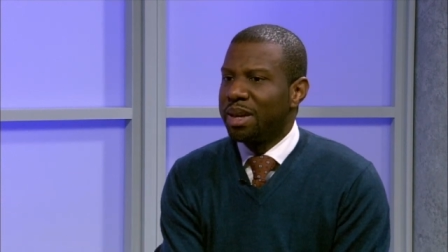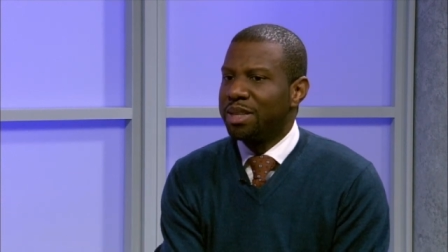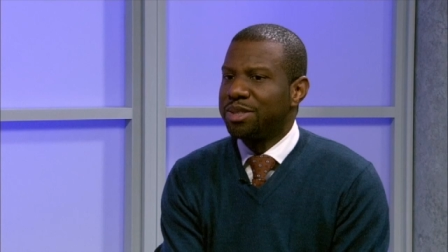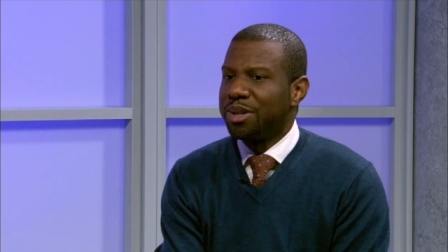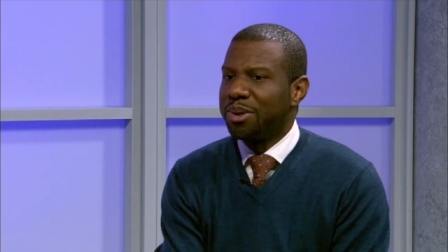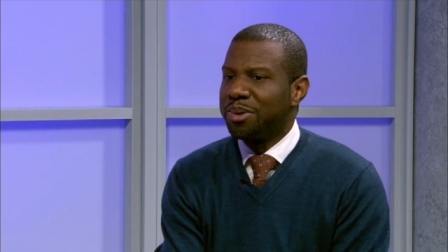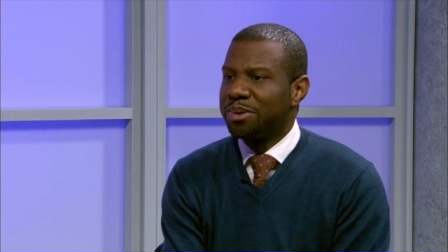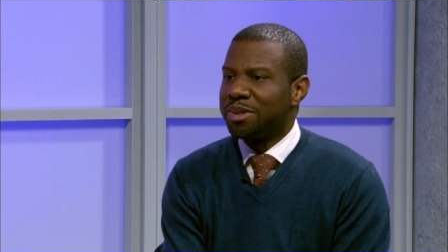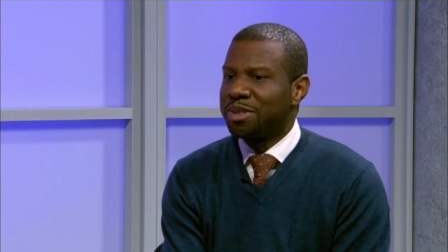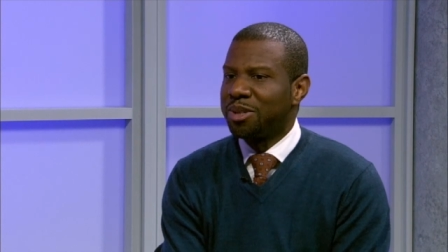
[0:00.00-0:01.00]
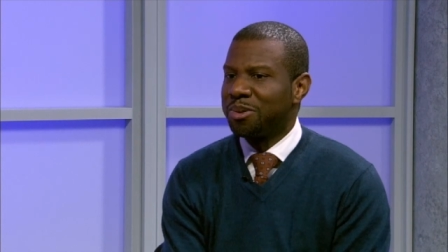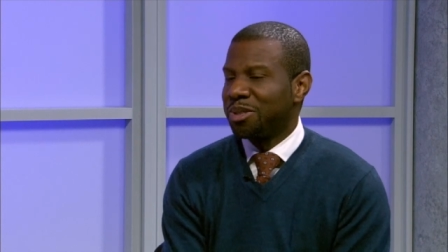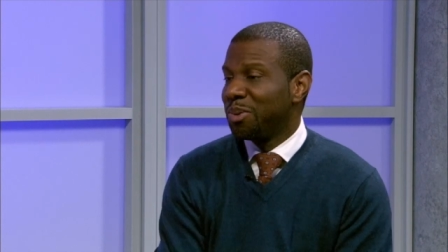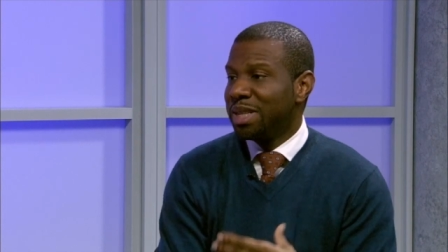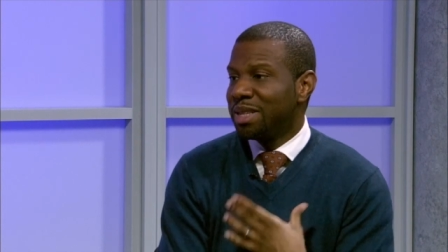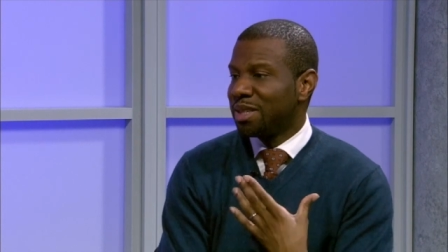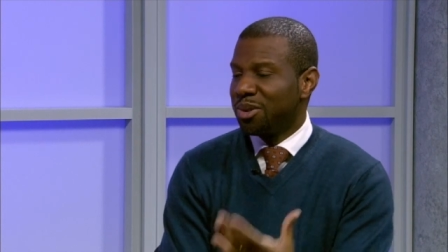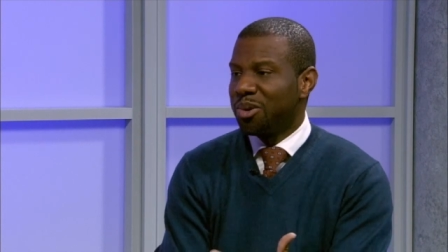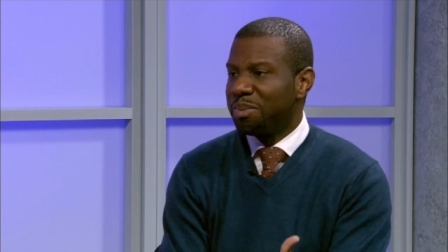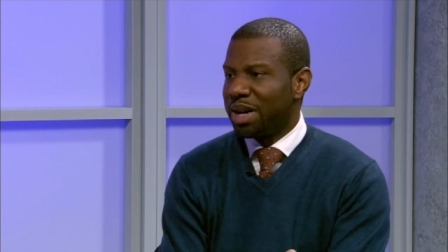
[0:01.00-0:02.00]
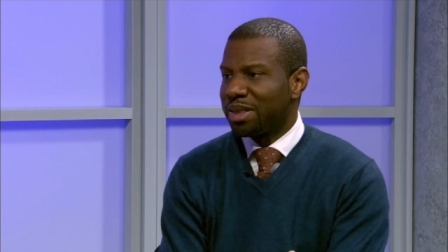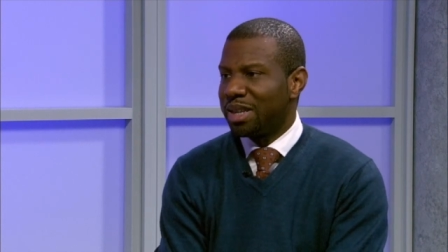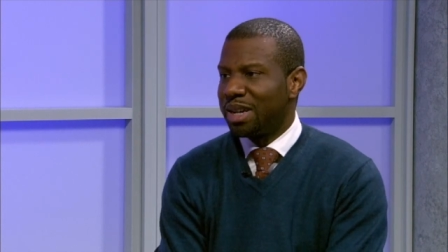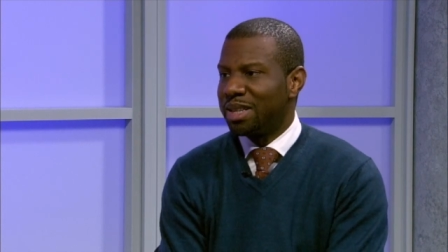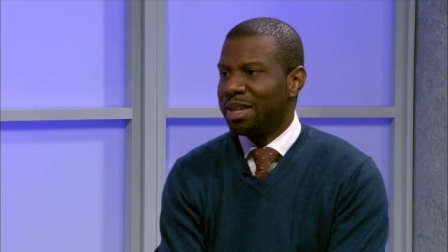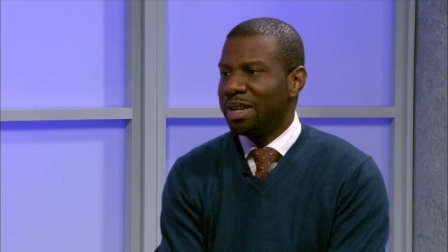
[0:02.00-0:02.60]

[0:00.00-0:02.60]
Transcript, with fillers: And so, so, so we need to know about that.